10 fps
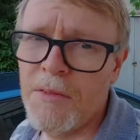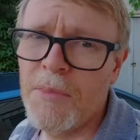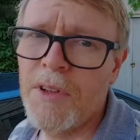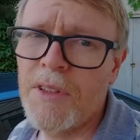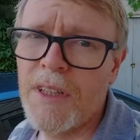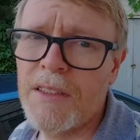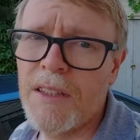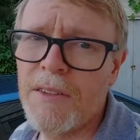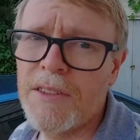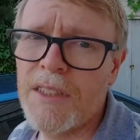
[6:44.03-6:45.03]
But
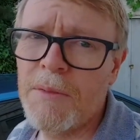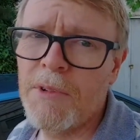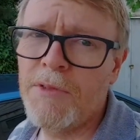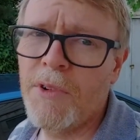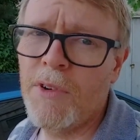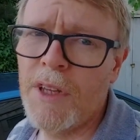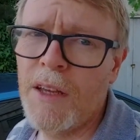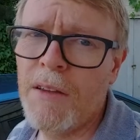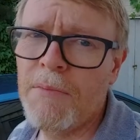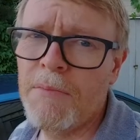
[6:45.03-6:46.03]
as I was saying before,
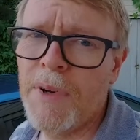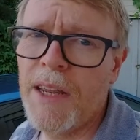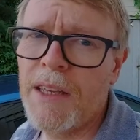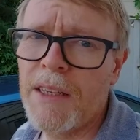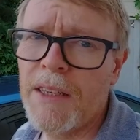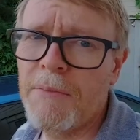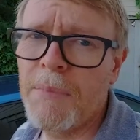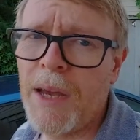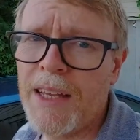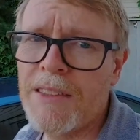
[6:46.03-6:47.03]
the brake
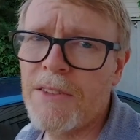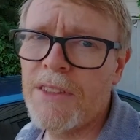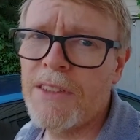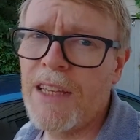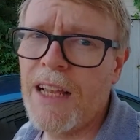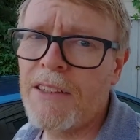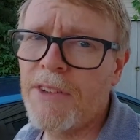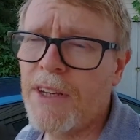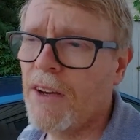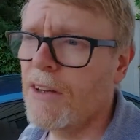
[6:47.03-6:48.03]
pads on these
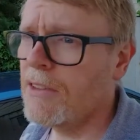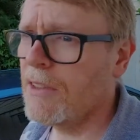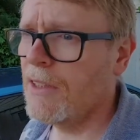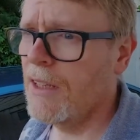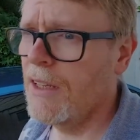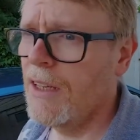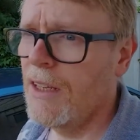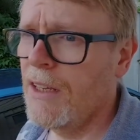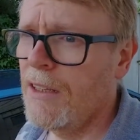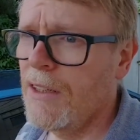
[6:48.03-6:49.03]
electric cars,
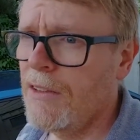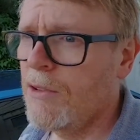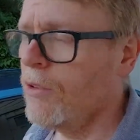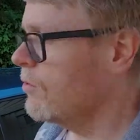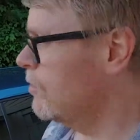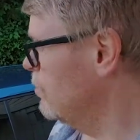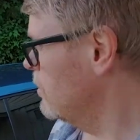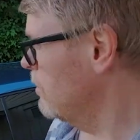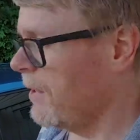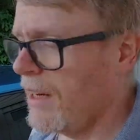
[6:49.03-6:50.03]
you don't use
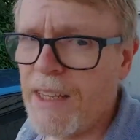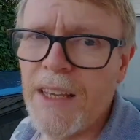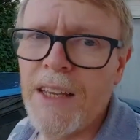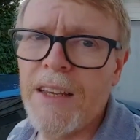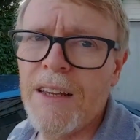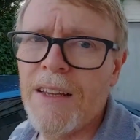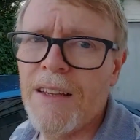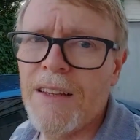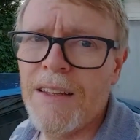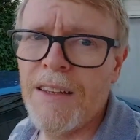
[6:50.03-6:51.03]
the brake.
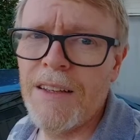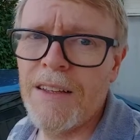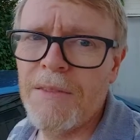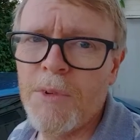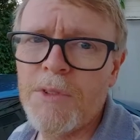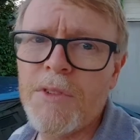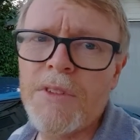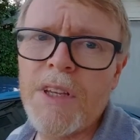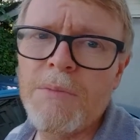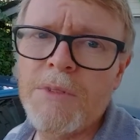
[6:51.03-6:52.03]
Most of
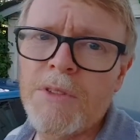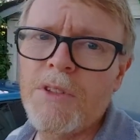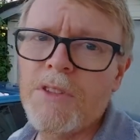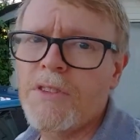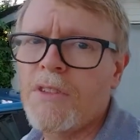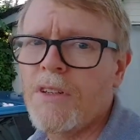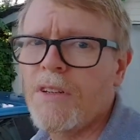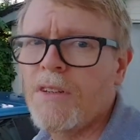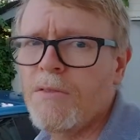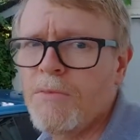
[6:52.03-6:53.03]
the times you just
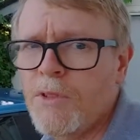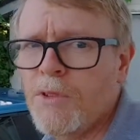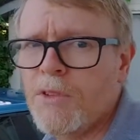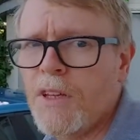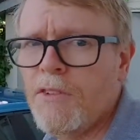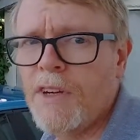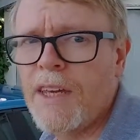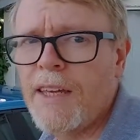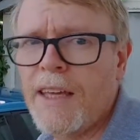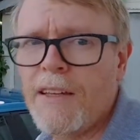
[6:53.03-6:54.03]
use the
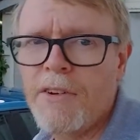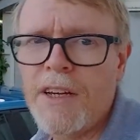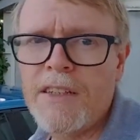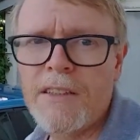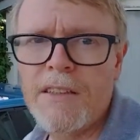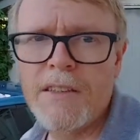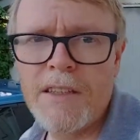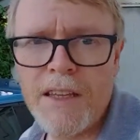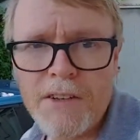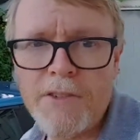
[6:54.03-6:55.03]

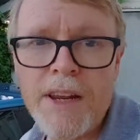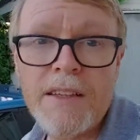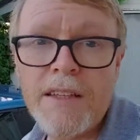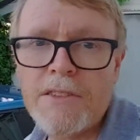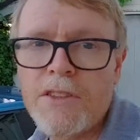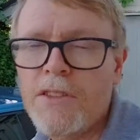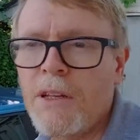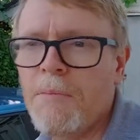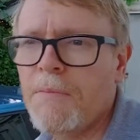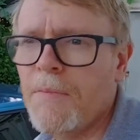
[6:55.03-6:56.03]
regenerating
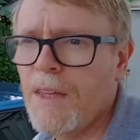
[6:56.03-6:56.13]
system.